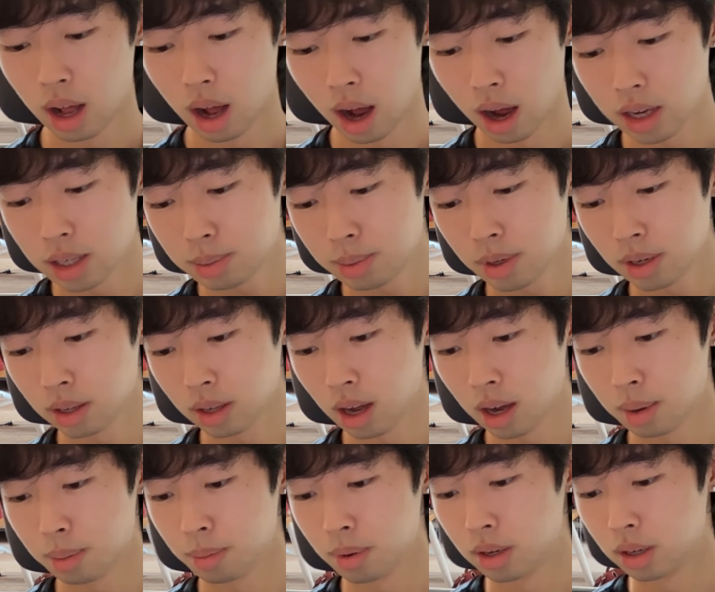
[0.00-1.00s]
I spent a
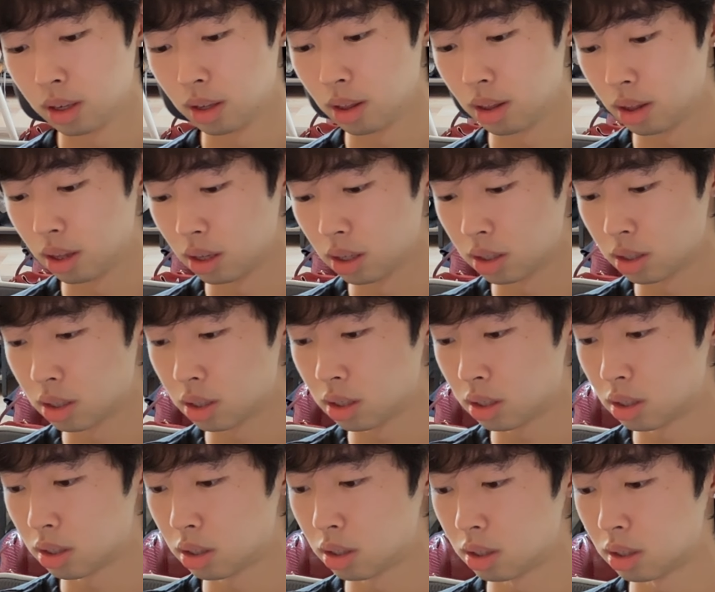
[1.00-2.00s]
lot of money
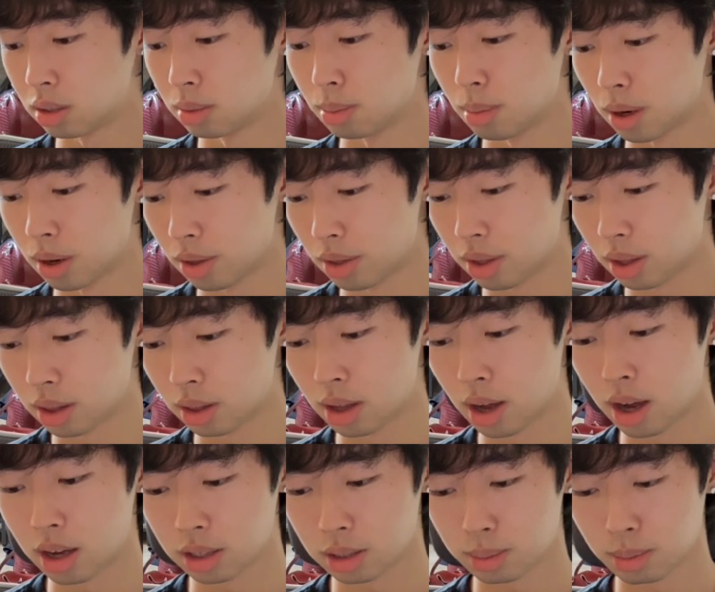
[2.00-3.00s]
this month and
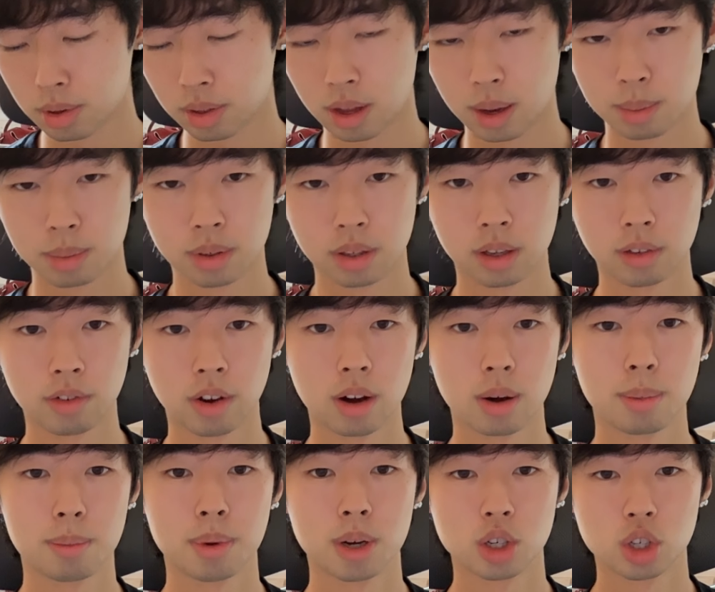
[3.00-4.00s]
last month, I believe, on
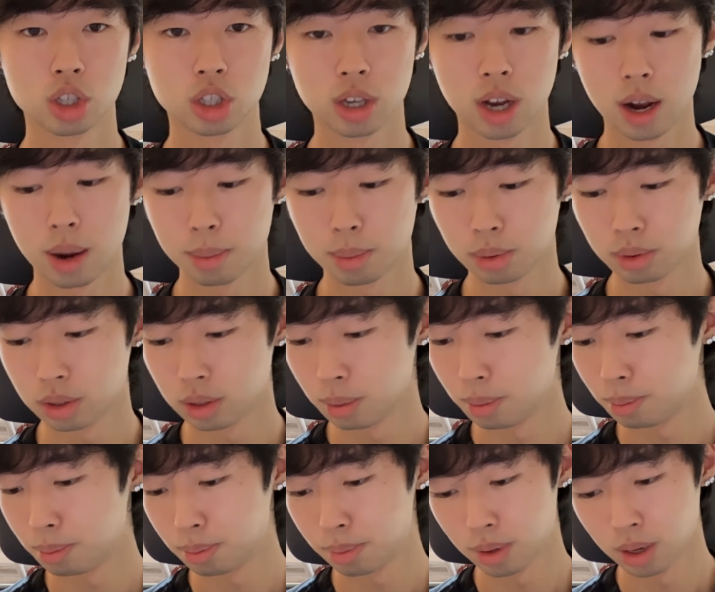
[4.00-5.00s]
a bunch of samples, a
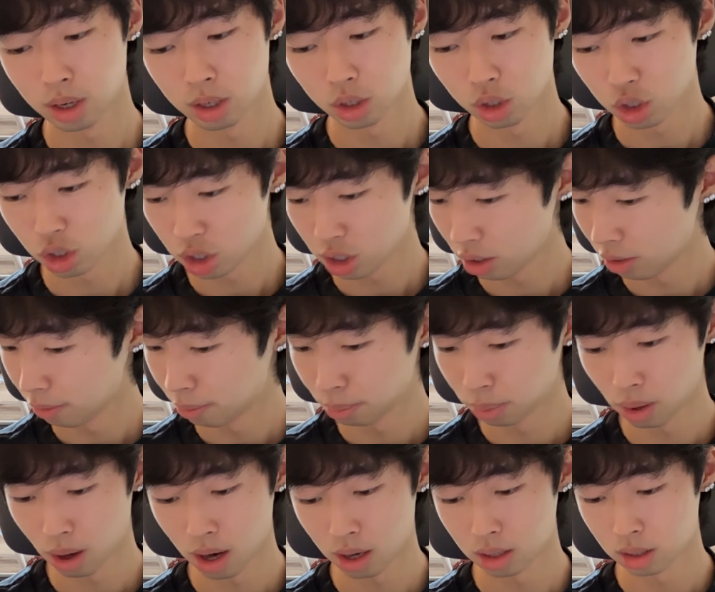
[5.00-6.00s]
bunch of
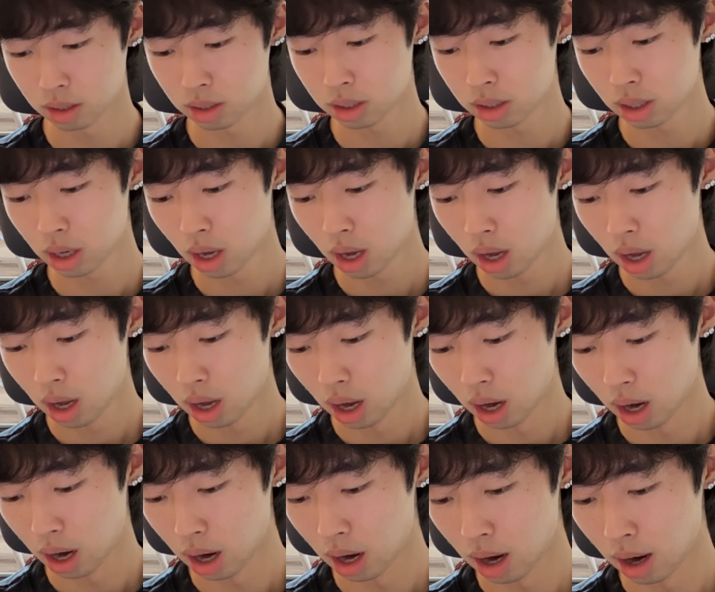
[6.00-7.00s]
products.
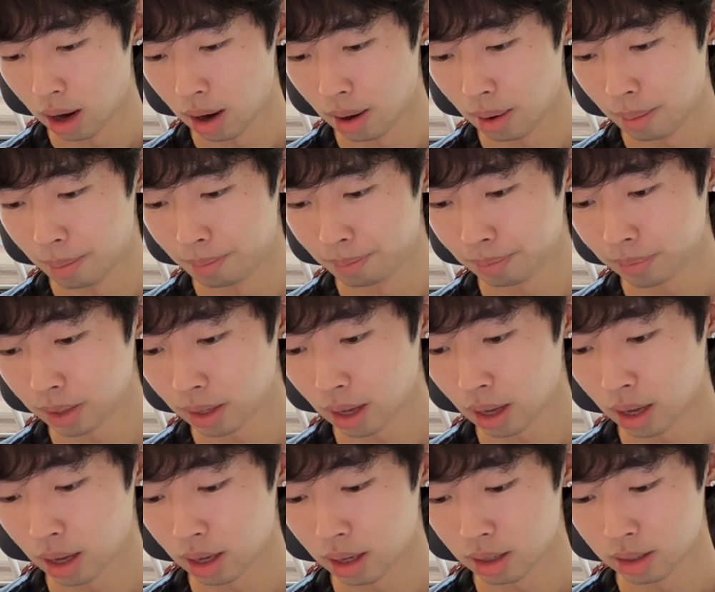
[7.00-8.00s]
And
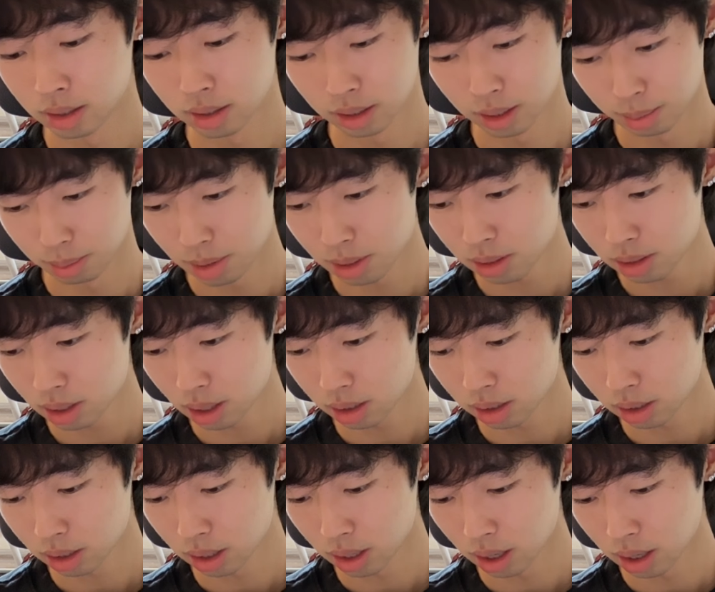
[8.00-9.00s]
give me a
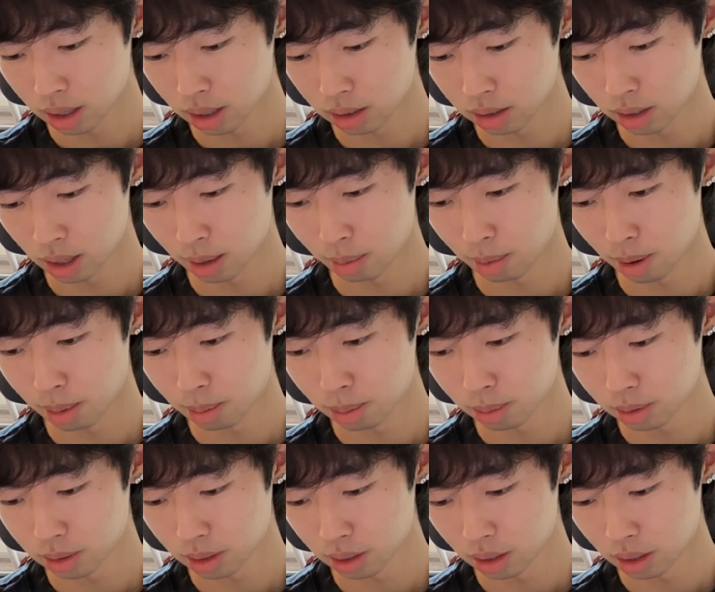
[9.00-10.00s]
second, guys. I'm
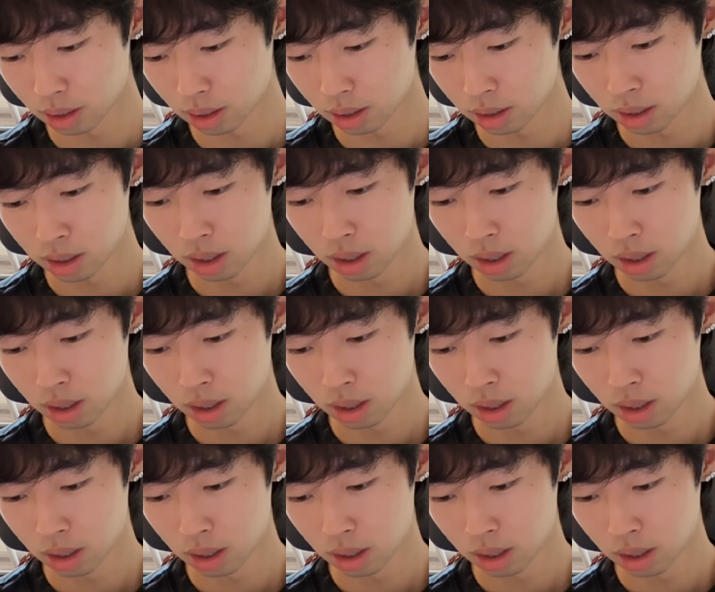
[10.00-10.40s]
almost there.